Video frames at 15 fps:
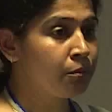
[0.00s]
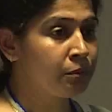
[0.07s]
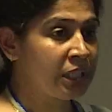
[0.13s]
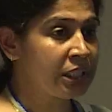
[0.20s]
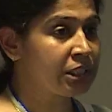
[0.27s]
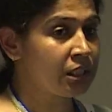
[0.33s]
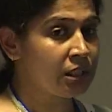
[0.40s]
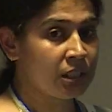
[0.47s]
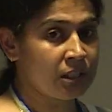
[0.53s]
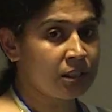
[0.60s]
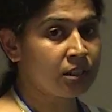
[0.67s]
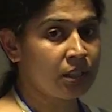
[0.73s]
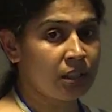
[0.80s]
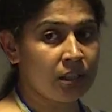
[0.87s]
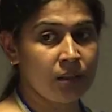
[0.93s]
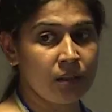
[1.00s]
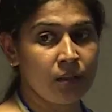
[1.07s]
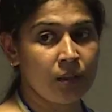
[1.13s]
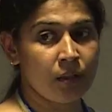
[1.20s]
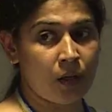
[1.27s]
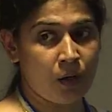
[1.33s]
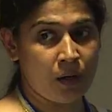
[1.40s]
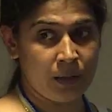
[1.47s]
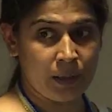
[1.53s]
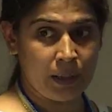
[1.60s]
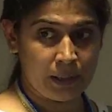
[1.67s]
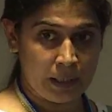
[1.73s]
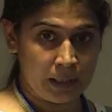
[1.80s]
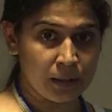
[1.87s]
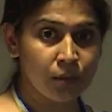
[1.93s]
major concern,
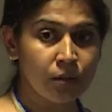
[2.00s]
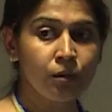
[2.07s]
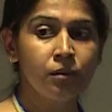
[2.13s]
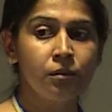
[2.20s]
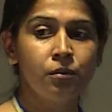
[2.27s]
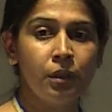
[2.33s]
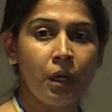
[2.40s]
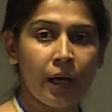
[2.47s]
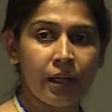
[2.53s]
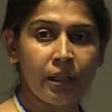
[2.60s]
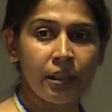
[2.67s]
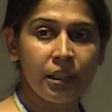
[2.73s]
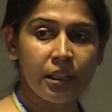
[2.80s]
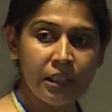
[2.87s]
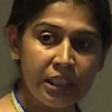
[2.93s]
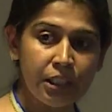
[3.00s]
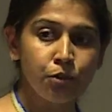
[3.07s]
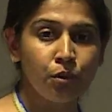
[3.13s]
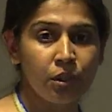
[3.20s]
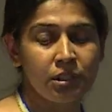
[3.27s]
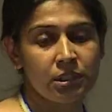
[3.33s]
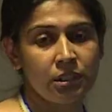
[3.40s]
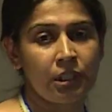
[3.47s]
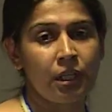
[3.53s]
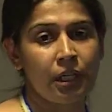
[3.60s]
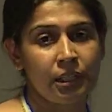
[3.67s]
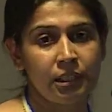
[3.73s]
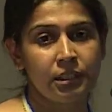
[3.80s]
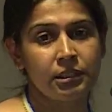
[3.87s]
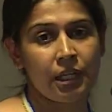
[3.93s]
and you need to
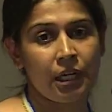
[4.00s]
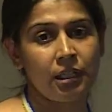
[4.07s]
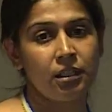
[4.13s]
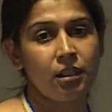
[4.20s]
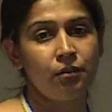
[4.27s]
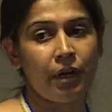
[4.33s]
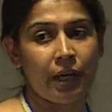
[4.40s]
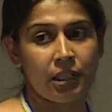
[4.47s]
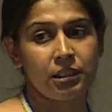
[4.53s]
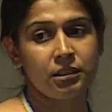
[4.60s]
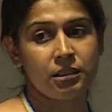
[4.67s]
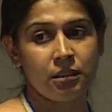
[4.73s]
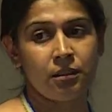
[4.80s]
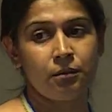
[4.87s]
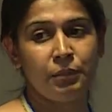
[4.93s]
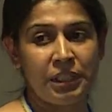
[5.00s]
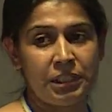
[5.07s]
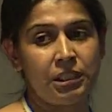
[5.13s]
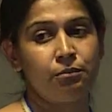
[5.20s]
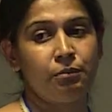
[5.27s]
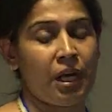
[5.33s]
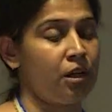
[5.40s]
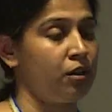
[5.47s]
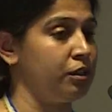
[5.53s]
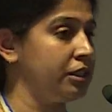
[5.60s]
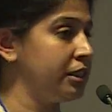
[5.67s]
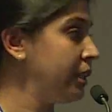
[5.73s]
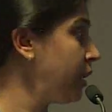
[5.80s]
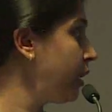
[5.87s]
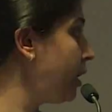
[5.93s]
understand the virus basic biology.